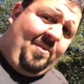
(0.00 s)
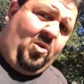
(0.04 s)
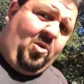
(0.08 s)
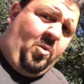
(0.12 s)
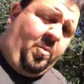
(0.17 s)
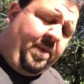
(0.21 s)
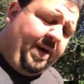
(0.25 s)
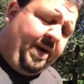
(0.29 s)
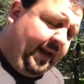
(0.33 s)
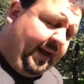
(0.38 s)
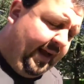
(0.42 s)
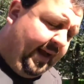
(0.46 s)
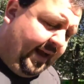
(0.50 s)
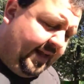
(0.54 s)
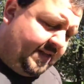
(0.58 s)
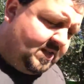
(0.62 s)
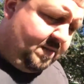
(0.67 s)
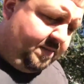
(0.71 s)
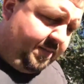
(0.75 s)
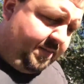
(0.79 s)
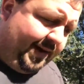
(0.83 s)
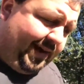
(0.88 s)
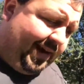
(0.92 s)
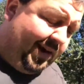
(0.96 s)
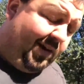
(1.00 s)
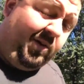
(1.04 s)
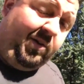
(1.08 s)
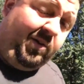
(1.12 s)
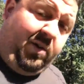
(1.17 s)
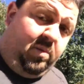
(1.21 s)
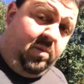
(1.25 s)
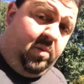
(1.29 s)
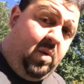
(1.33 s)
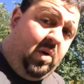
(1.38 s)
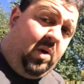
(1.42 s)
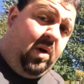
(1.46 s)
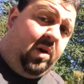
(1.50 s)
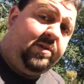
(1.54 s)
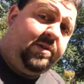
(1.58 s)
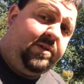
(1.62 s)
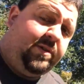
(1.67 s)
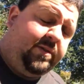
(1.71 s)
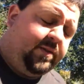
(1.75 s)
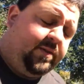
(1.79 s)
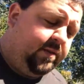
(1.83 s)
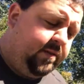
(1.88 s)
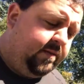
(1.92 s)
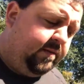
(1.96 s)
I'm hoping I got some backer in the walls
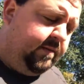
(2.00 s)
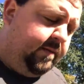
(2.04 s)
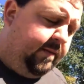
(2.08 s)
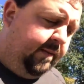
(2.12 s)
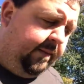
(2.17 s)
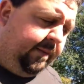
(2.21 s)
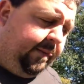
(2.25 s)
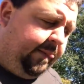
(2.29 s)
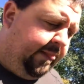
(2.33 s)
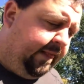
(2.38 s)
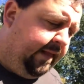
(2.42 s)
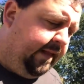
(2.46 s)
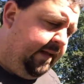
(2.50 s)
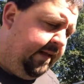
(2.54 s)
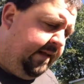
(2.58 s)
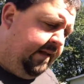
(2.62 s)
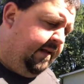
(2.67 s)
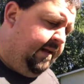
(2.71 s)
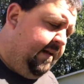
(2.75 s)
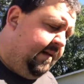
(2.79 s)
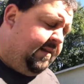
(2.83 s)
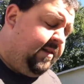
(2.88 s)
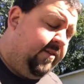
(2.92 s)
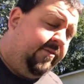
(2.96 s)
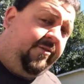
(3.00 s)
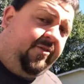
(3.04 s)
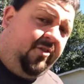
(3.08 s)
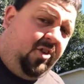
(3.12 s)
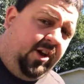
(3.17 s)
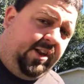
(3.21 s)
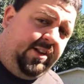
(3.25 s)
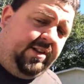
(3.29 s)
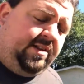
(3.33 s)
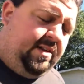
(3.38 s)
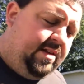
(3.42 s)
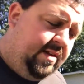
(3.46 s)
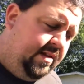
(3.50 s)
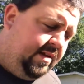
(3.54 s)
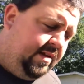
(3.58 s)
for the front